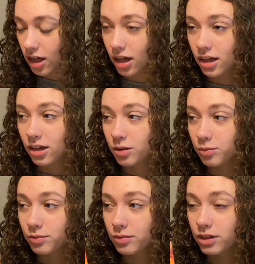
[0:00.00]
um
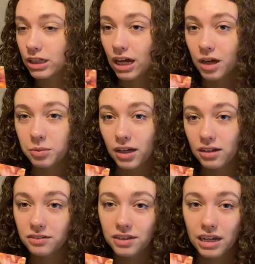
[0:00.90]
so now i'm kind
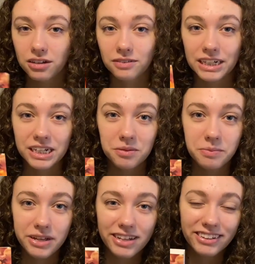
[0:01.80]
of scared to read it
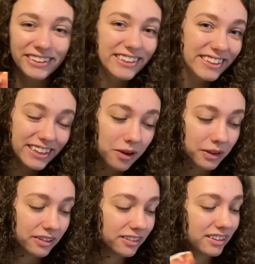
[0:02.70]
but oh well